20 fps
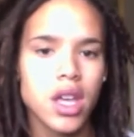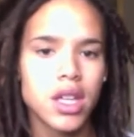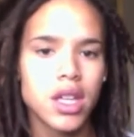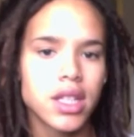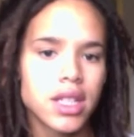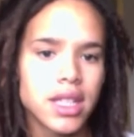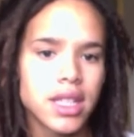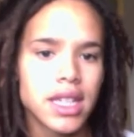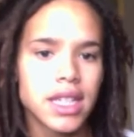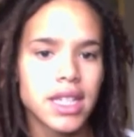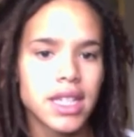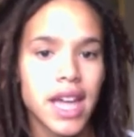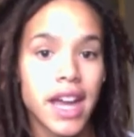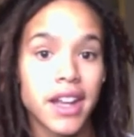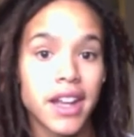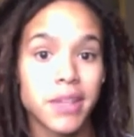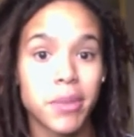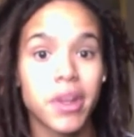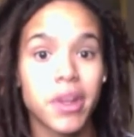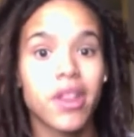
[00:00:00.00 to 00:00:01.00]
it's getting tired.
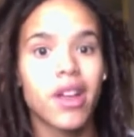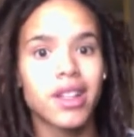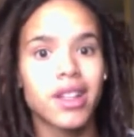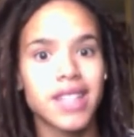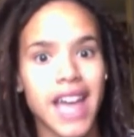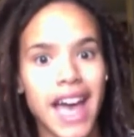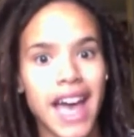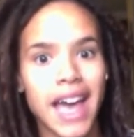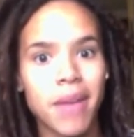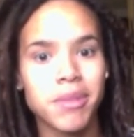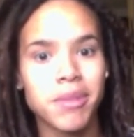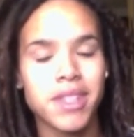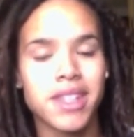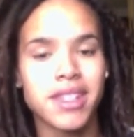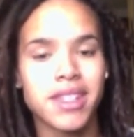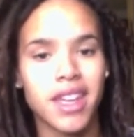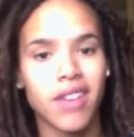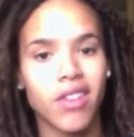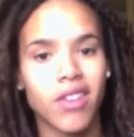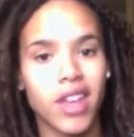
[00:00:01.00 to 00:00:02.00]
It's been a long time
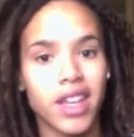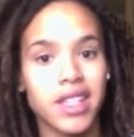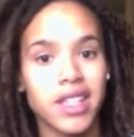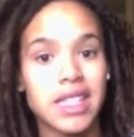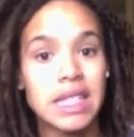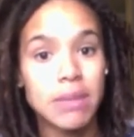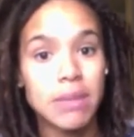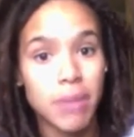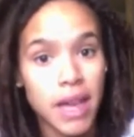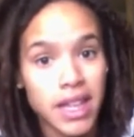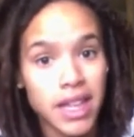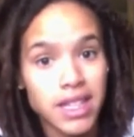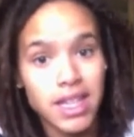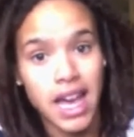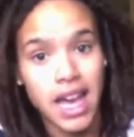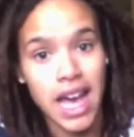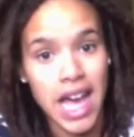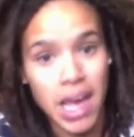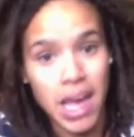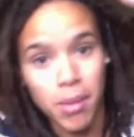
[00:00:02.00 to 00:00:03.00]
since I've like spent
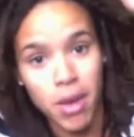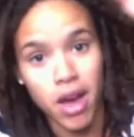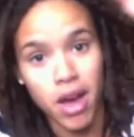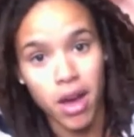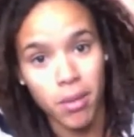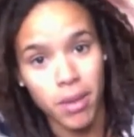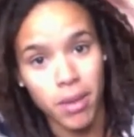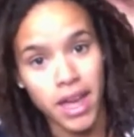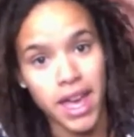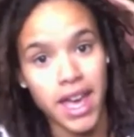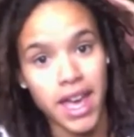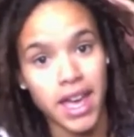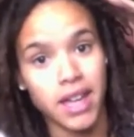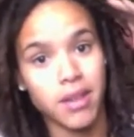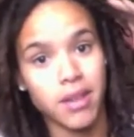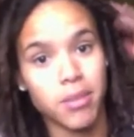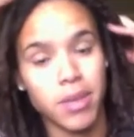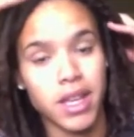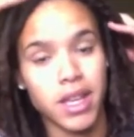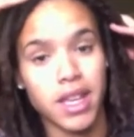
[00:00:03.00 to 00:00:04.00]
time on my head
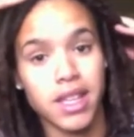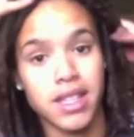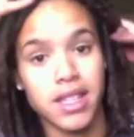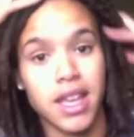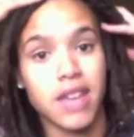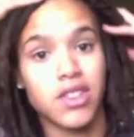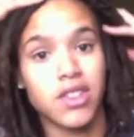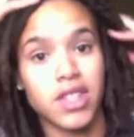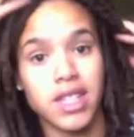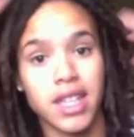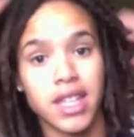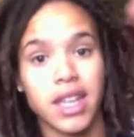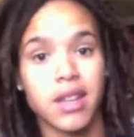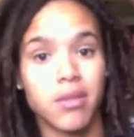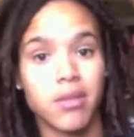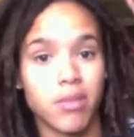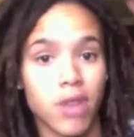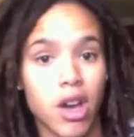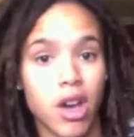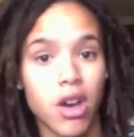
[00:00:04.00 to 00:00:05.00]
because I just let
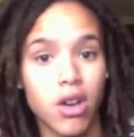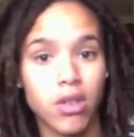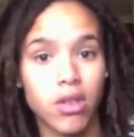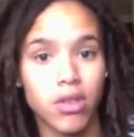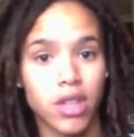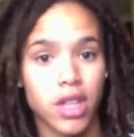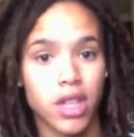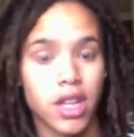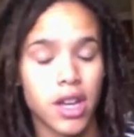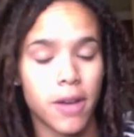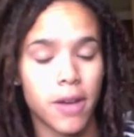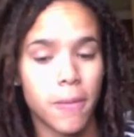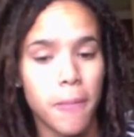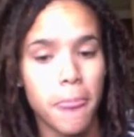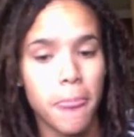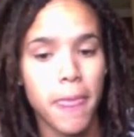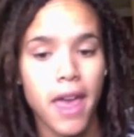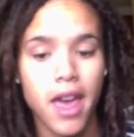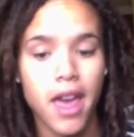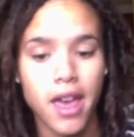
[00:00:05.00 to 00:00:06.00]
them go, you know?
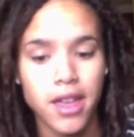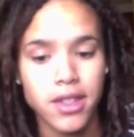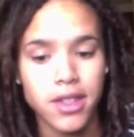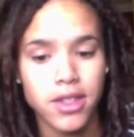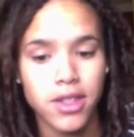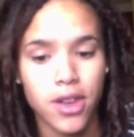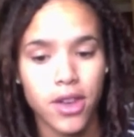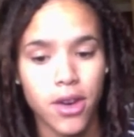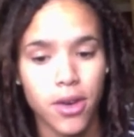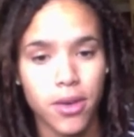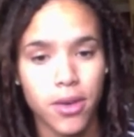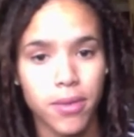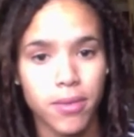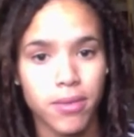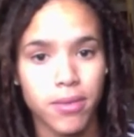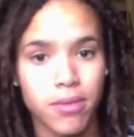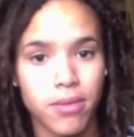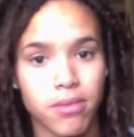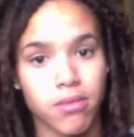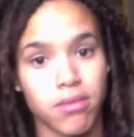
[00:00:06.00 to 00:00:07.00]
So
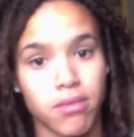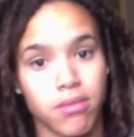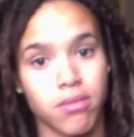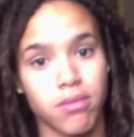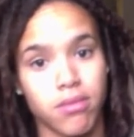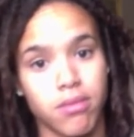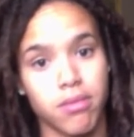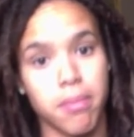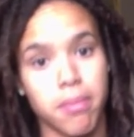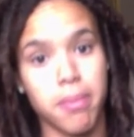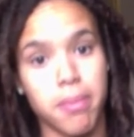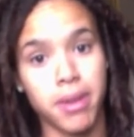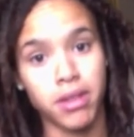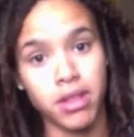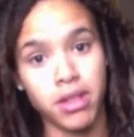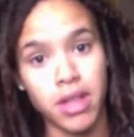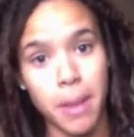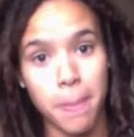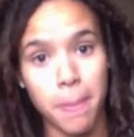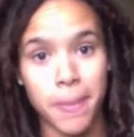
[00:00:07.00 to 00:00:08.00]

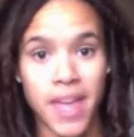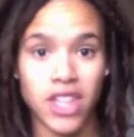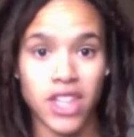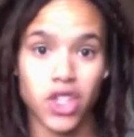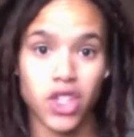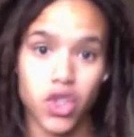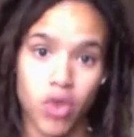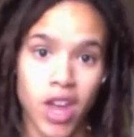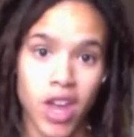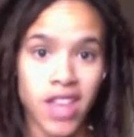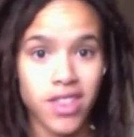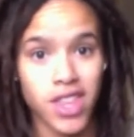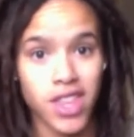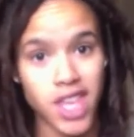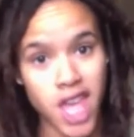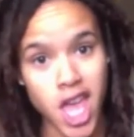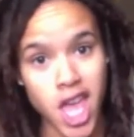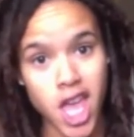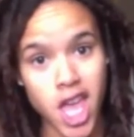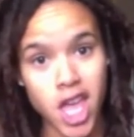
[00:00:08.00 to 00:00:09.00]
building up that strength
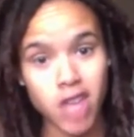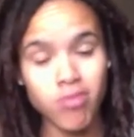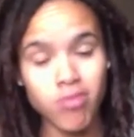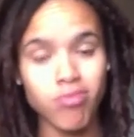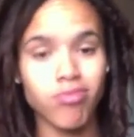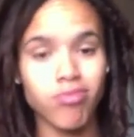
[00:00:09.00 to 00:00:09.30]
again.